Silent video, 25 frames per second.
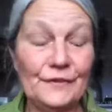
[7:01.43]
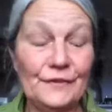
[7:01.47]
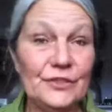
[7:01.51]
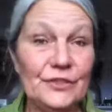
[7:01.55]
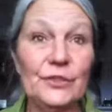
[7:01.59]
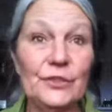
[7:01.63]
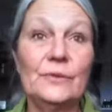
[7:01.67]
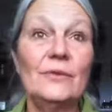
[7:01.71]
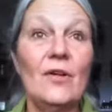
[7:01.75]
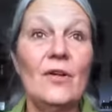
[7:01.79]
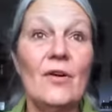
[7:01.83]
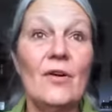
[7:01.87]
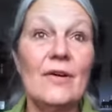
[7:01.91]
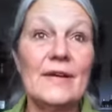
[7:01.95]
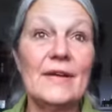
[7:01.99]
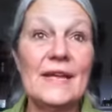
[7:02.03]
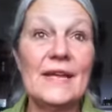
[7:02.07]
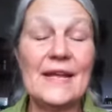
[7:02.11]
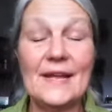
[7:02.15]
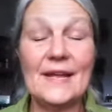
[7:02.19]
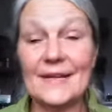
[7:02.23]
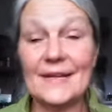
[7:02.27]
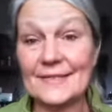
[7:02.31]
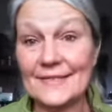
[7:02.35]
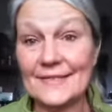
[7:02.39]
too long, he
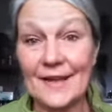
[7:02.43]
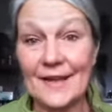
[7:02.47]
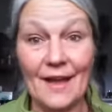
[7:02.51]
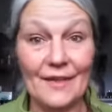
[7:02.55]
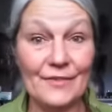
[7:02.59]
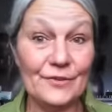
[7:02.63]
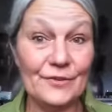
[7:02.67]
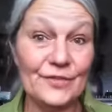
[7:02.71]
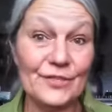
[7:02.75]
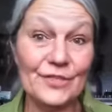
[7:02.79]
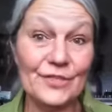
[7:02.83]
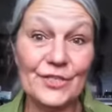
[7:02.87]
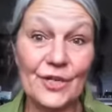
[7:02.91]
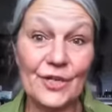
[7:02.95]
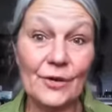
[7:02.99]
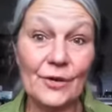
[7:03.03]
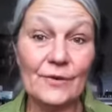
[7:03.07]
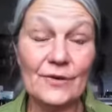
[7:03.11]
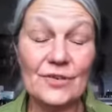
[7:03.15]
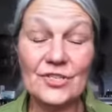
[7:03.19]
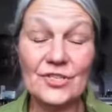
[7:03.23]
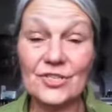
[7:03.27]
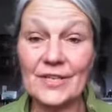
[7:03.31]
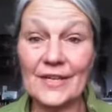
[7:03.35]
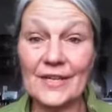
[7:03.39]
gets either
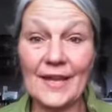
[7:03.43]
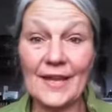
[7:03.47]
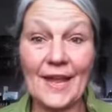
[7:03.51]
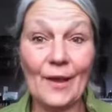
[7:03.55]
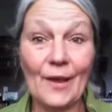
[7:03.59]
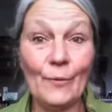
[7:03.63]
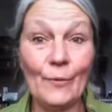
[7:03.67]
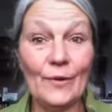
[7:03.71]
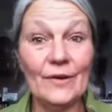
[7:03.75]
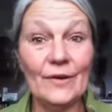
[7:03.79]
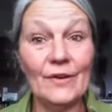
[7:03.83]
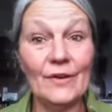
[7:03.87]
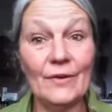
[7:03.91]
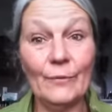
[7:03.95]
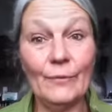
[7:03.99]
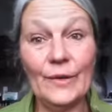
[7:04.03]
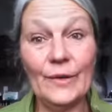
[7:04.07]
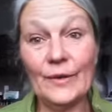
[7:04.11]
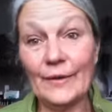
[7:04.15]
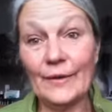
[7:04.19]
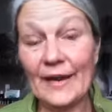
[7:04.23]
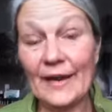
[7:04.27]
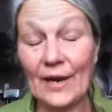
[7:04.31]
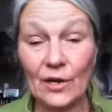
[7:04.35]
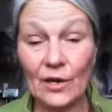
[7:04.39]
discouraged, thinking we
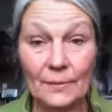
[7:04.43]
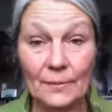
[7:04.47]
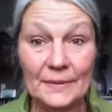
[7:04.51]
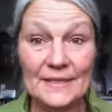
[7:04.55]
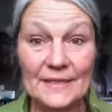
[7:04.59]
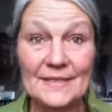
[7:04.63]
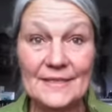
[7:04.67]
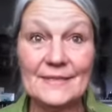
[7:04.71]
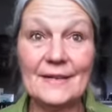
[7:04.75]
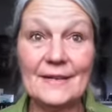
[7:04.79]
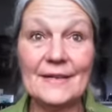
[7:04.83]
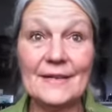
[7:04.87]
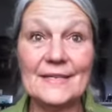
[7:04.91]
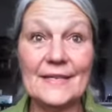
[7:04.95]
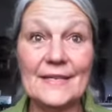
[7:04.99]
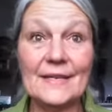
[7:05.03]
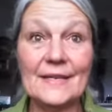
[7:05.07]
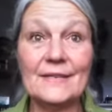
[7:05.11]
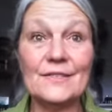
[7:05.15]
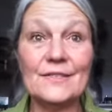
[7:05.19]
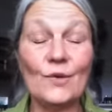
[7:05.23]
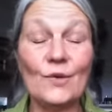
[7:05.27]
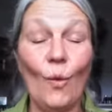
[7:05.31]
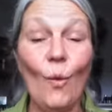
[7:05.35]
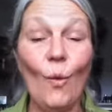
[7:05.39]
don't care about his
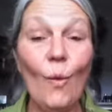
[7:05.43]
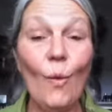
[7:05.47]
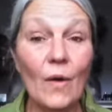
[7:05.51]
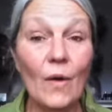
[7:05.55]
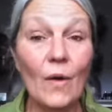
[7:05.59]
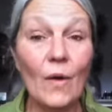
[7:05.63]
ideas, or